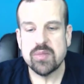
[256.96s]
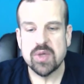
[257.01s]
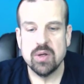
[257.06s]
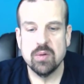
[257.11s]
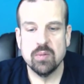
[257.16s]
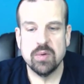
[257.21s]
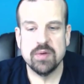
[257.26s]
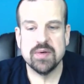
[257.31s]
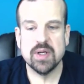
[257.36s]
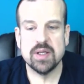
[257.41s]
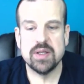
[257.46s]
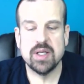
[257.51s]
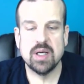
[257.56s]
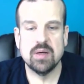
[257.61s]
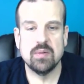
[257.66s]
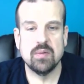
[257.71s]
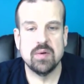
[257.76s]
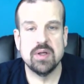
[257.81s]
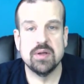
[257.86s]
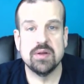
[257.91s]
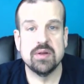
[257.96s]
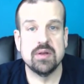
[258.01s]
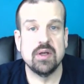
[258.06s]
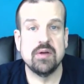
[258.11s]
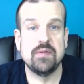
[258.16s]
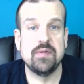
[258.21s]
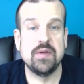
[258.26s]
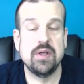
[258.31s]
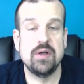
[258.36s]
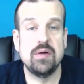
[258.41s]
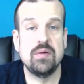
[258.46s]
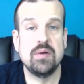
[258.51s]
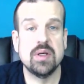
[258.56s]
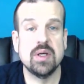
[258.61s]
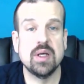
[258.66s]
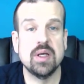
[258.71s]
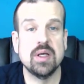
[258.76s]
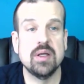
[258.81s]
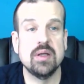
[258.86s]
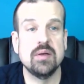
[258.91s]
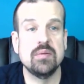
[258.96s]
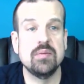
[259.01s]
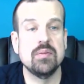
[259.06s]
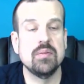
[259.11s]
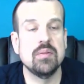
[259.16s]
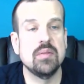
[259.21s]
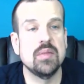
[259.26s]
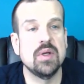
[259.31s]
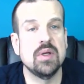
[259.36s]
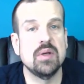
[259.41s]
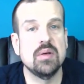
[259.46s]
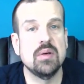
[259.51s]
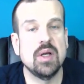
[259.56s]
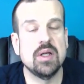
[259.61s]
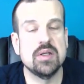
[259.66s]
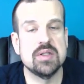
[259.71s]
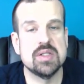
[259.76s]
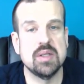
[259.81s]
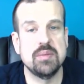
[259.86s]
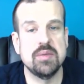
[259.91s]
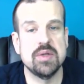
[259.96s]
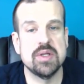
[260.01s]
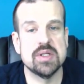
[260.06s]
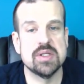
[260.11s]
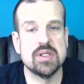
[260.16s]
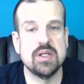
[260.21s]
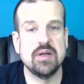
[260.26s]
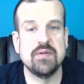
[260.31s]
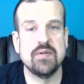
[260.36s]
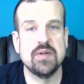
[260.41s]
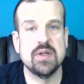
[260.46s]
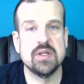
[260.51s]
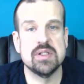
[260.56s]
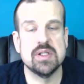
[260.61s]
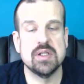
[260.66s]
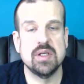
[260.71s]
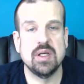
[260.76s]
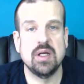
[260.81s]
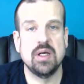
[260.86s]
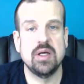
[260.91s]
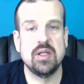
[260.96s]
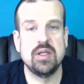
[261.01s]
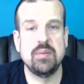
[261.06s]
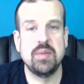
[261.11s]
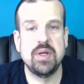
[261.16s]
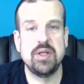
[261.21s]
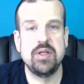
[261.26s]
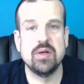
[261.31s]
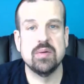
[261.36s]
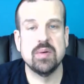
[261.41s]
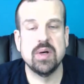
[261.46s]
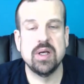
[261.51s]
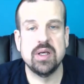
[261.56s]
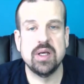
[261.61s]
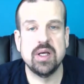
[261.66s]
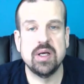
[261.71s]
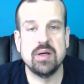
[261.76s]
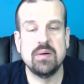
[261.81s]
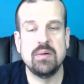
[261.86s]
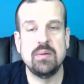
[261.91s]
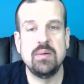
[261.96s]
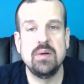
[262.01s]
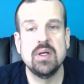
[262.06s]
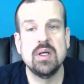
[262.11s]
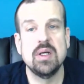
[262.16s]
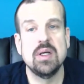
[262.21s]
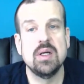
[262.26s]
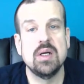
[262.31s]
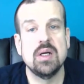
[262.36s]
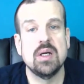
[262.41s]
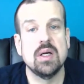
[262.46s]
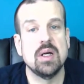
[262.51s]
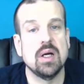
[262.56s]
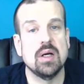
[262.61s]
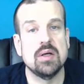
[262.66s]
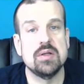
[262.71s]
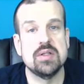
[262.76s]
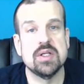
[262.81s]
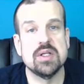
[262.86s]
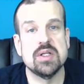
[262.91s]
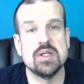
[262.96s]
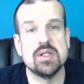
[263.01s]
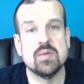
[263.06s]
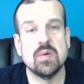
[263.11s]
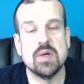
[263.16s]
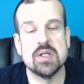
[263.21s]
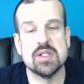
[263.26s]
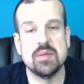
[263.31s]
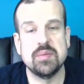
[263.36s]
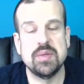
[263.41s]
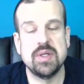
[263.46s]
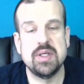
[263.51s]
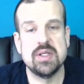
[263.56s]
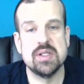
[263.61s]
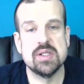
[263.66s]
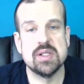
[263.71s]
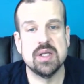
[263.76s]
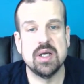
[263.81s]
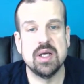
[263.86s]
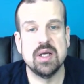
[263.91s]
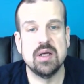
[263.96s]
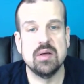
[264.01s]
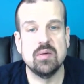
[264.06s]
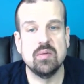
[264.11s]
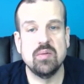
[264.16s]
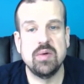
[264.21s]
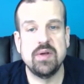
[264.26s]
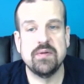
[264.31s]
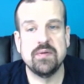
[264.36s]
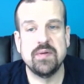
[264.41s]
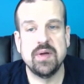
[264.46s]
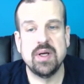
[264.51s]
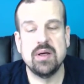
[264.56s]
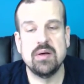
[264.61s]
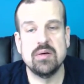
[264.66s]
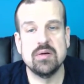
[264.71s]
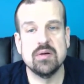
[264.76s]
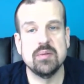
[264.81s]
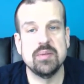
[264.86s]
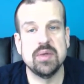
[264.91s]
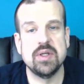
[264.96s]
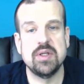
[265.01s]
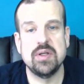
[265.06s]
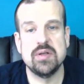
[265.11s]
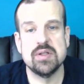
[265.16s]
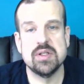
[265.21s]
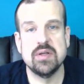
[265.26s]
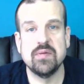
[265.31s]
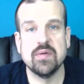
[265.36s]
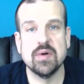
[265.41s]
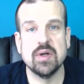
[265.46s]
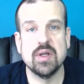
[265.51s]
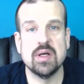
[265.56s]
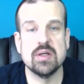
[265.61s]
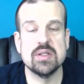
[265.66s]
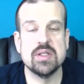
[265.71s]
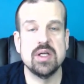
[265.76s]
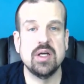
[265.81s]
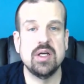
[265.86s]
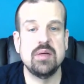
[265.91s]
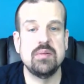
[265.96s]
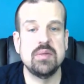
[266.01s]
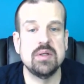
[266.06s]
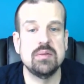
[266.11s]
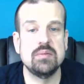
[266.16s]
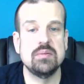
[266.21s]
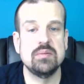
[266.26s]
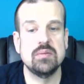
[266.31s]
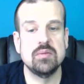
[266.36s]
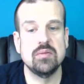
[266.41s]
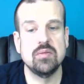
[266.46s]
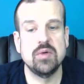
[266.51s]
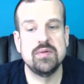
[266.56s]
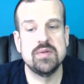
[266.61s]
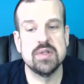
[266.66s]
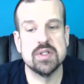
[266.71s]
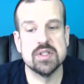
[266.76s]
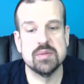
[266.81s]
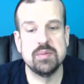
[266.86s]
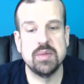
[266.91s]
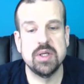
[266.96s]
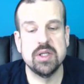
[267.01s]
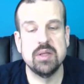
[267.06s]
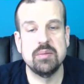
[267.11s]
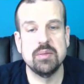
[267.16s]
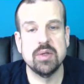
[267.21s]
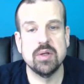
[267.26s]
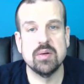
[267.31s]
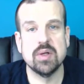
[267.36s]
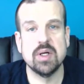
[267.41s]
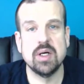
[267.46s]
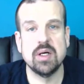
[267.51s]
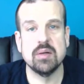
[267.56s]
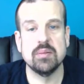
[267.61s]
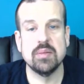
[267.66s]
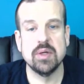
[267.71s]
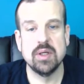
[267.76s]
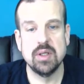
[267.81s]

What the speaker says: We've done that with a few, and some of the stuff that's on the menu right now are just recipes that we found or been using for a long time, and we've just made them low carb.